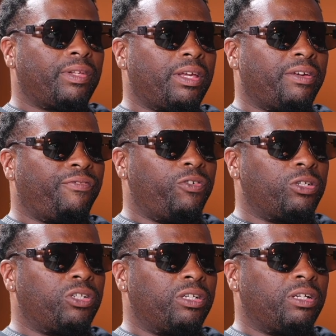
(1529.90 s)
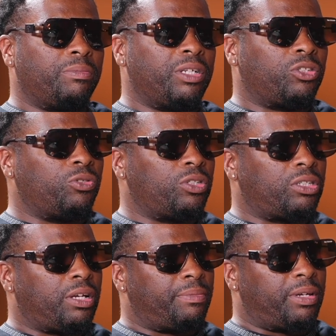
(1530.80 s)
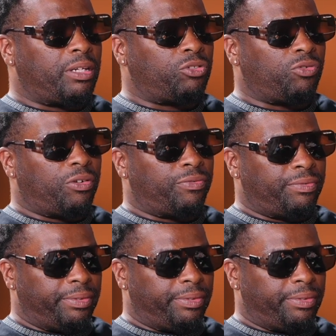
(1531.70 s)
they unfortunately commit suicide. Man, it's rough.